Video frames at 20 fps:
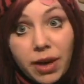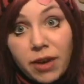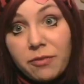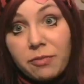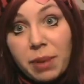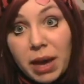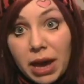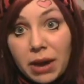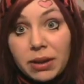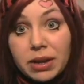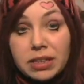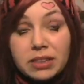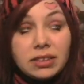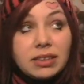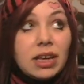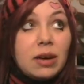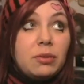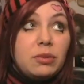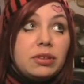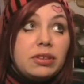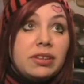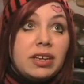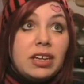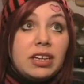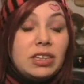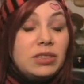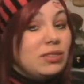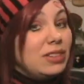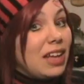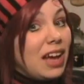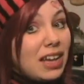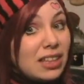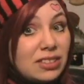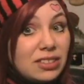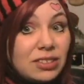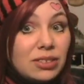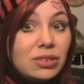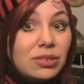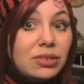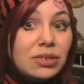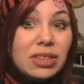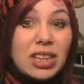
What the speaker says: have parents that will tell you not to